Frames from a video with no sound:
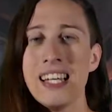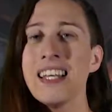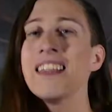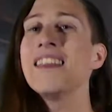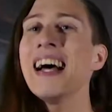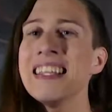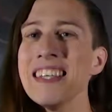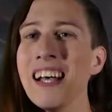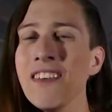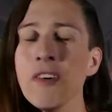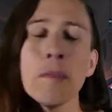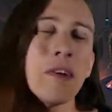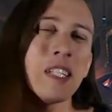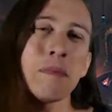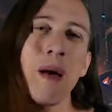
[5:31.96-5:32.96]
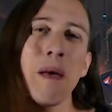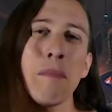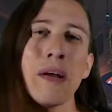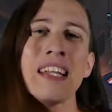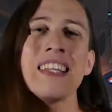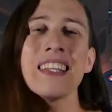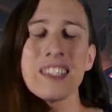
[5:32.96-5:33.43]
That's all for Pulse Bomb
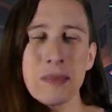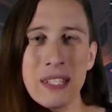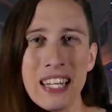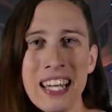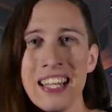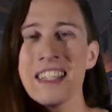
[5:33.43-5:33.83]
Ready this week.